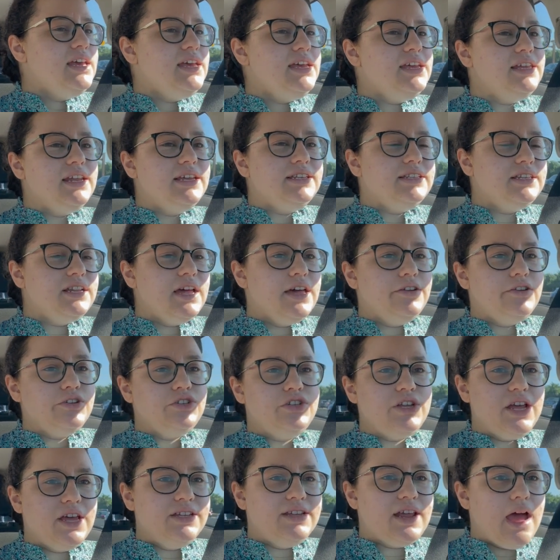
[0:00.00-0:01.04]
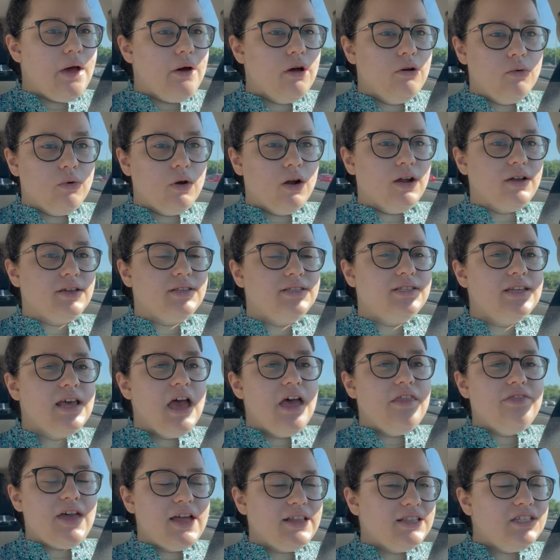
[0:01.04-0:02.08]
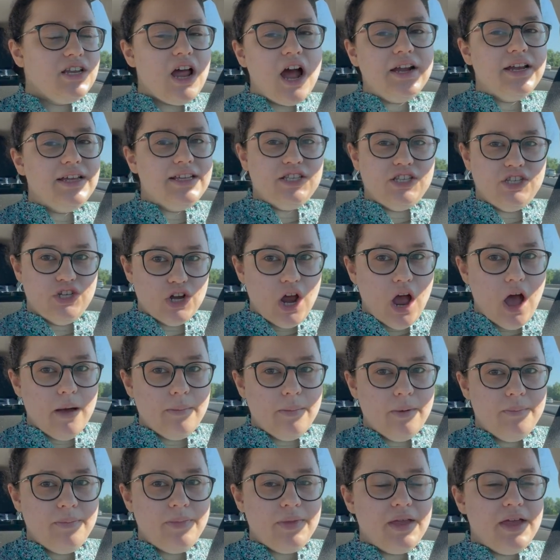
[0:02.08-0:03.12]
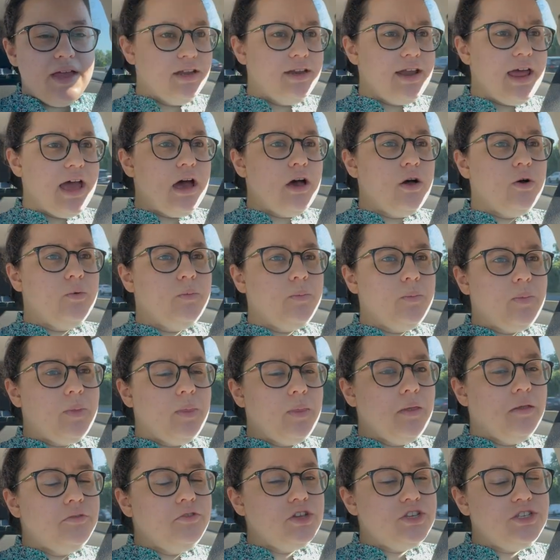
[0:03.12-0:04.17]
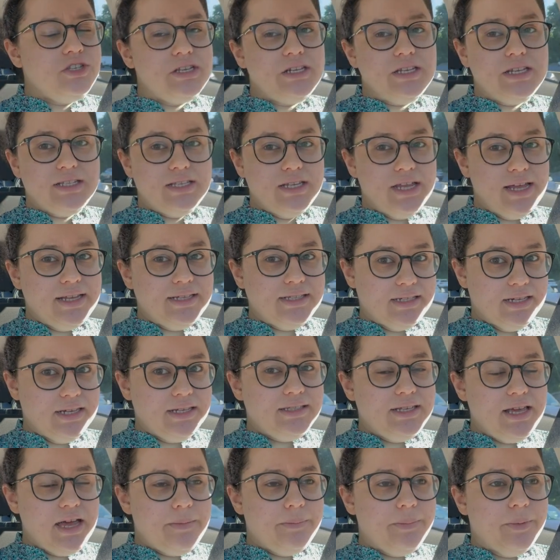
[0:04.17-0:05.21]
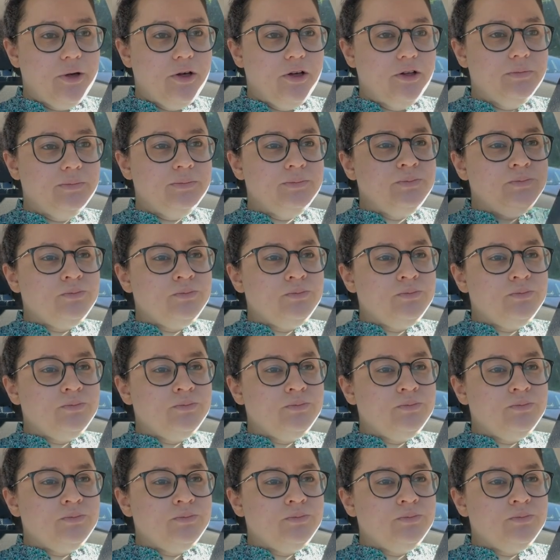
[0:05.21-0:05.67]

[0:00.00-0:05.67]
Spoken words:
He doesn't understand how it works. That's not his job. Now, just as an example,